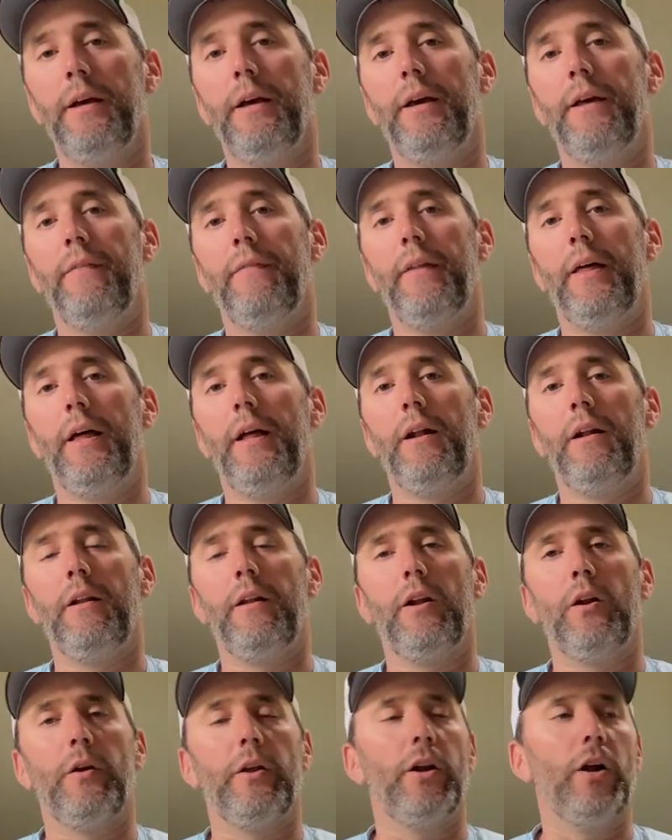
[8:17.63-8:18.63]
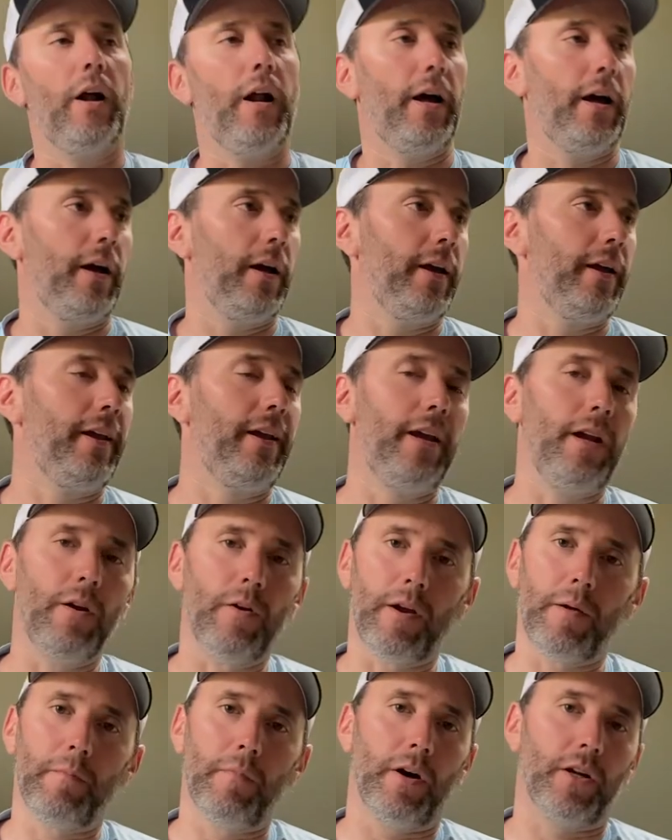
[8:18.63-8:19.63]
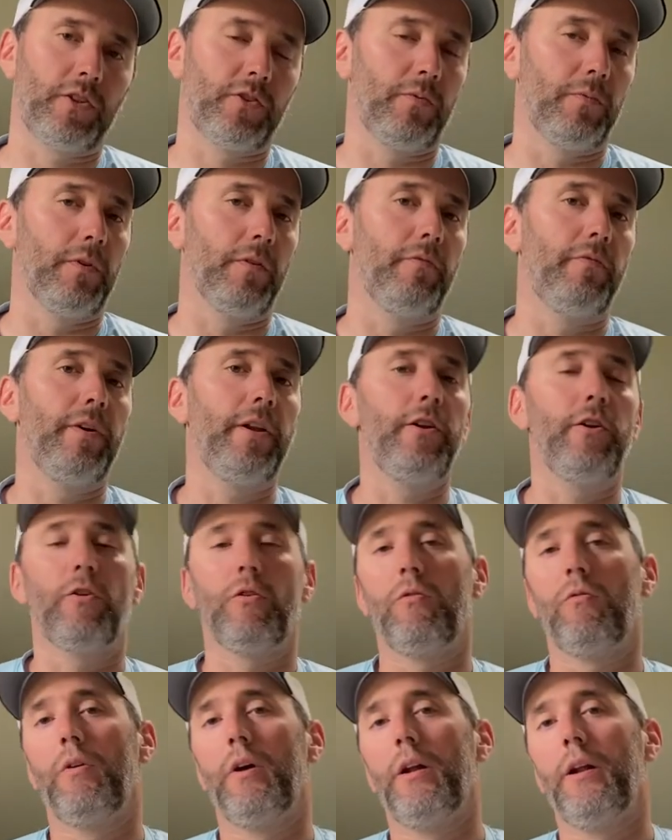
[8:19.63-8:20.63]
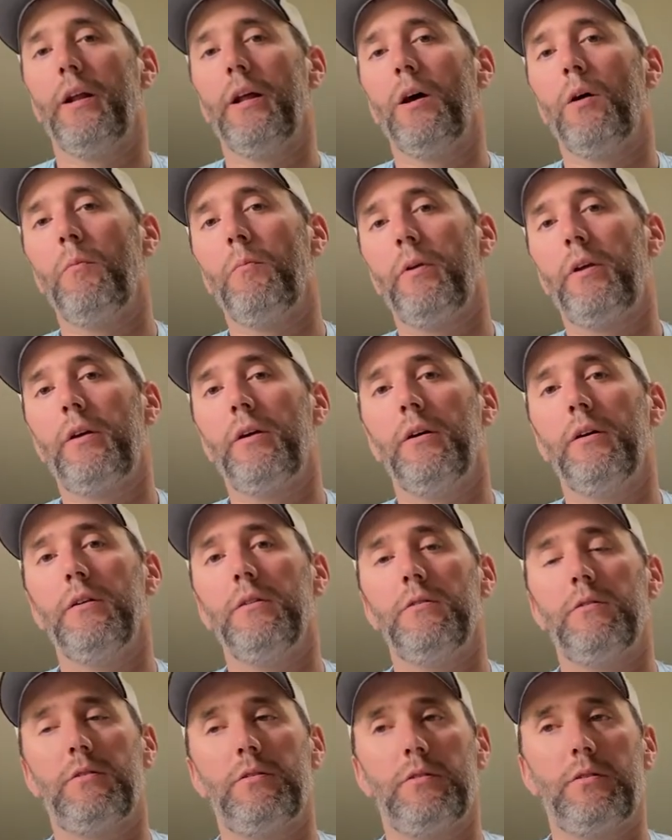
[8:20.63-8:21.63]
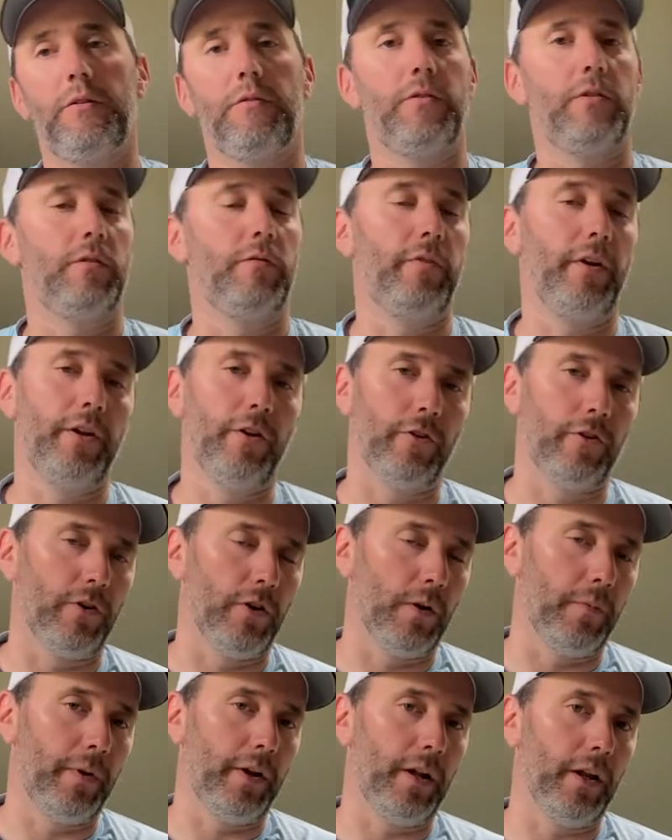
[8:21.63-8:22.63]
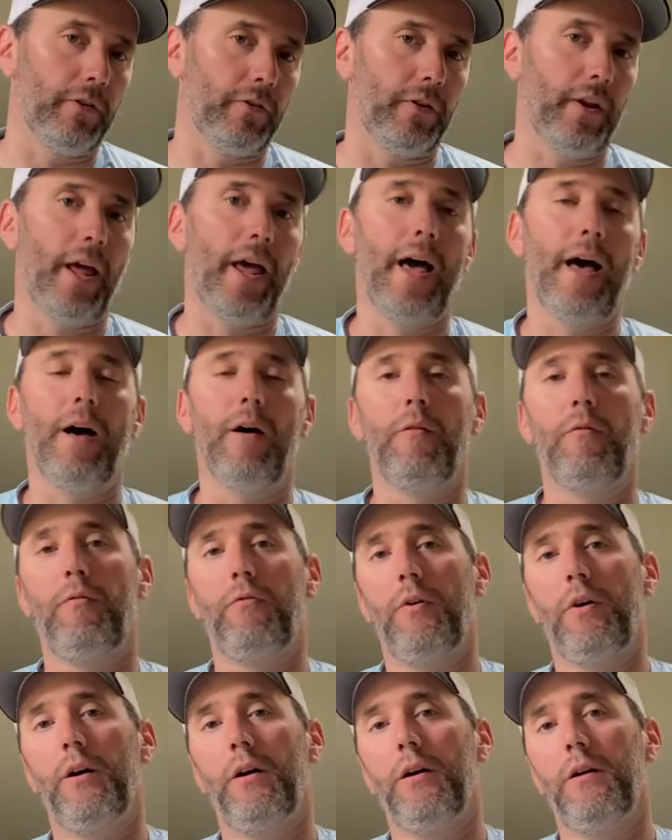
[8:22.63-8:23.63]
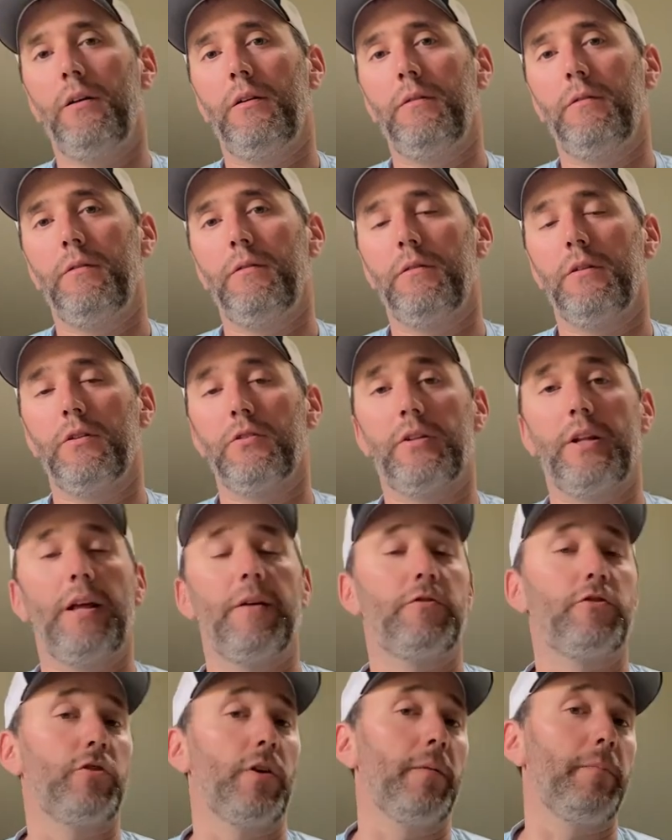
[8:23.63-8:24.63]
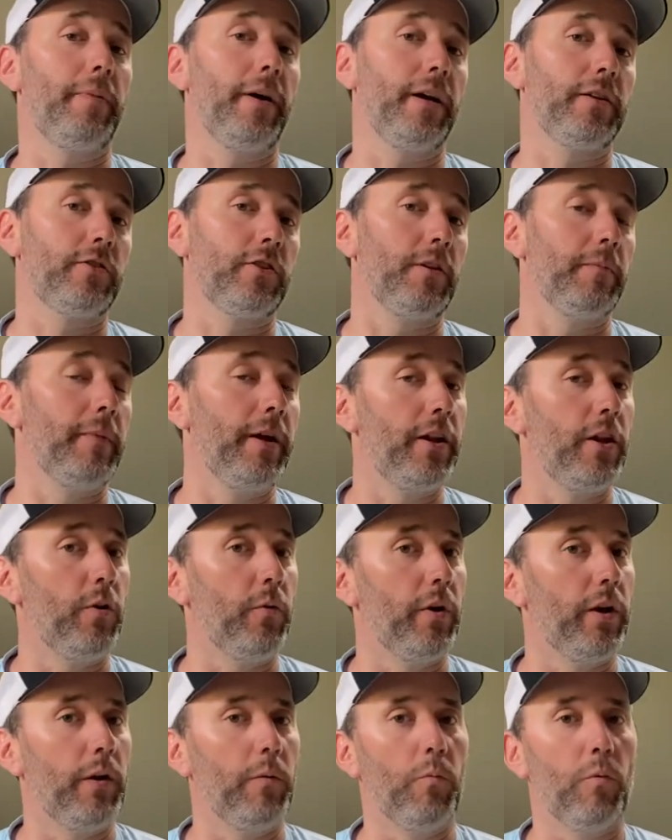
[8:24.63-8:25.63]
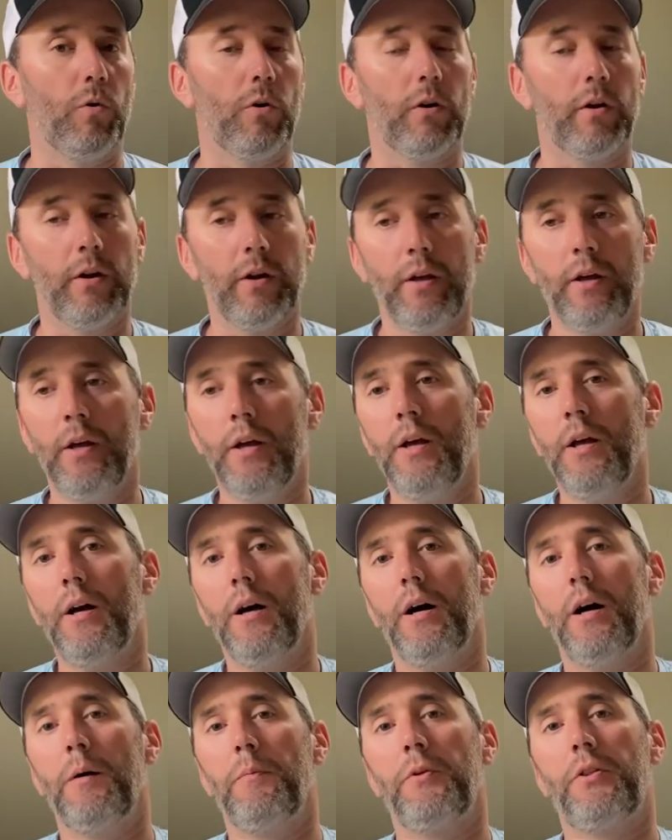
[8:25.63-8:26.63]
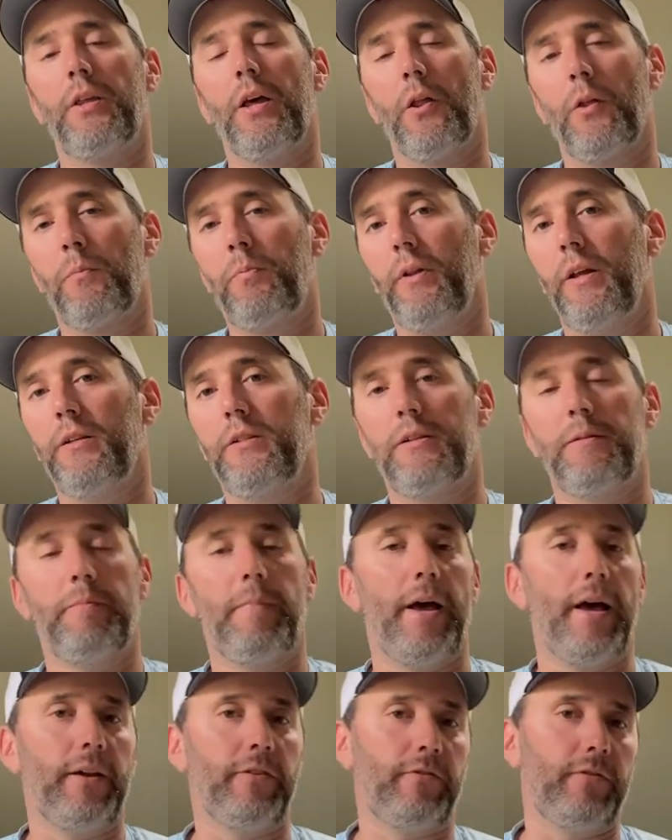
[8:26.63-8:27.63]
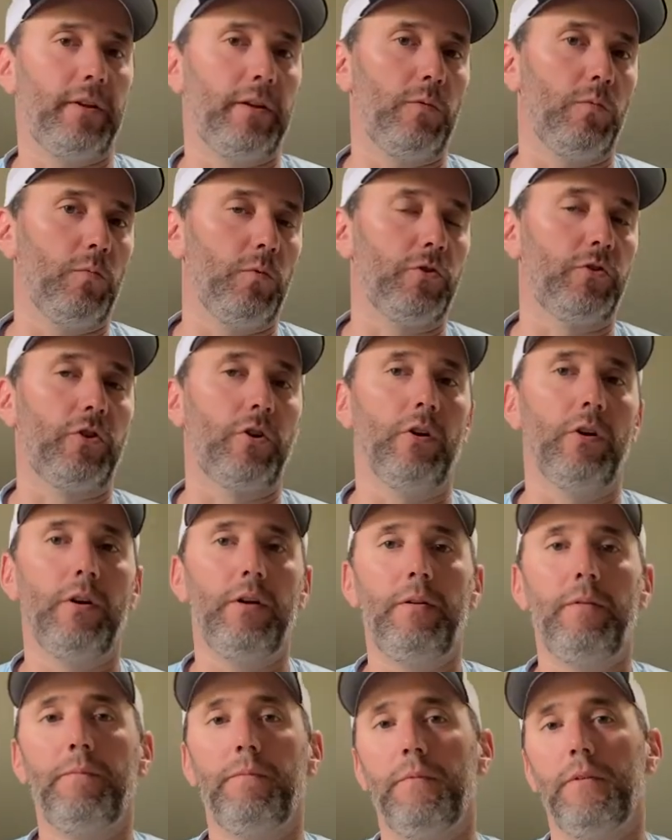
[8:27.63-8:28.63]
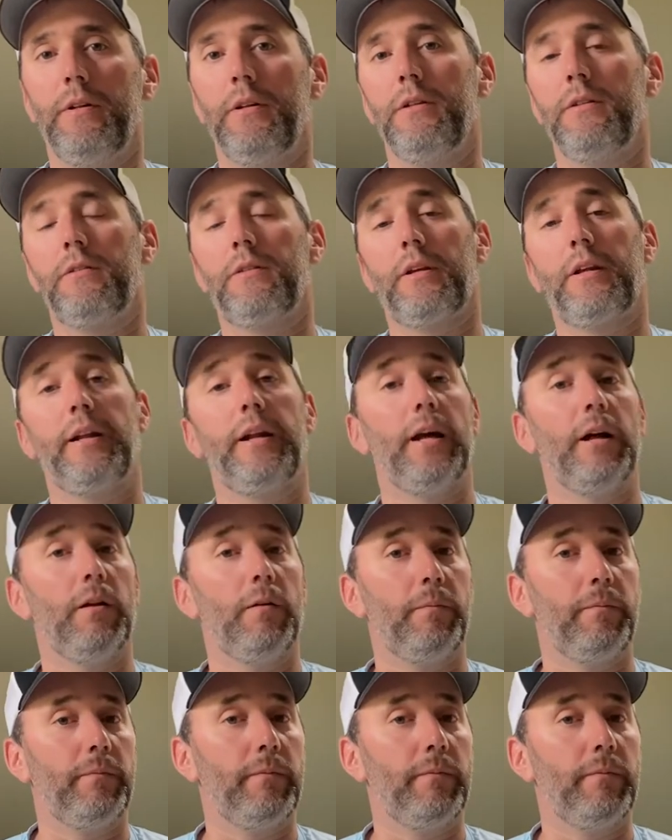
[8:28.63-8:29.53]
And then, you know, you're not hearing much from the Vineyard right now because the Vineyard Derby doesn't have striped bass on the menu anymore. But the other place in Mass that was good is the Canal.